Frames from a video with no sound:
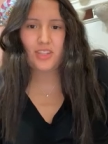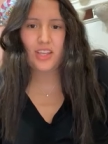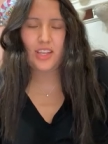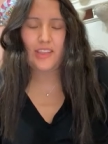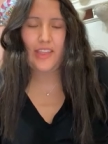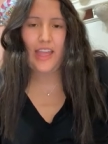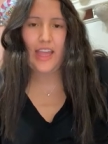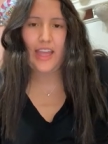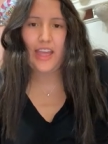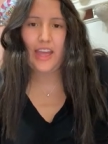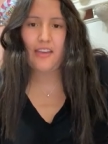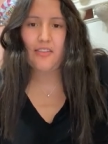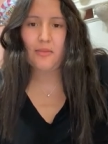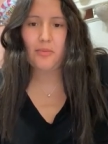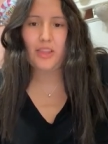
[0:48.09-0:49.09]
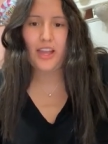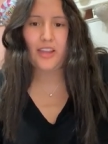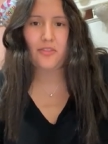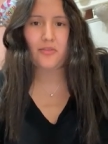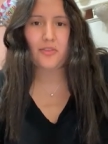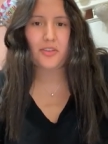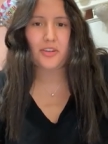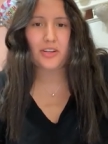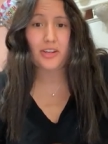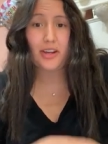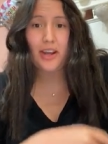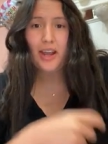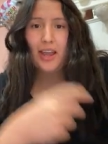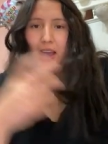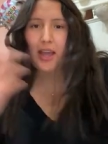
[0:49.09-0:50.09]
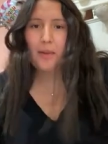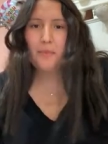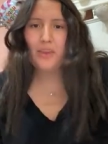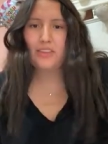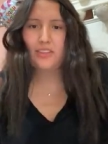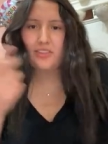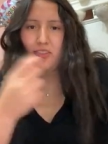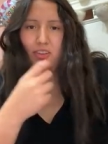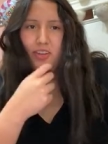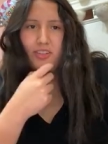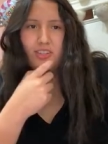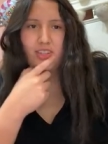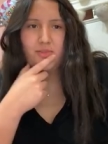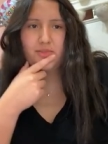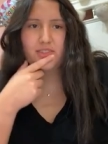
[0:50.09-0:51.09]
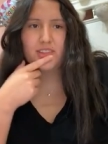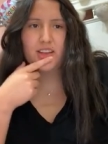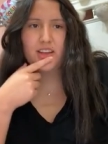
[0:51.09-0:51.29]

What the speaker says: and I have applied for many scholarships.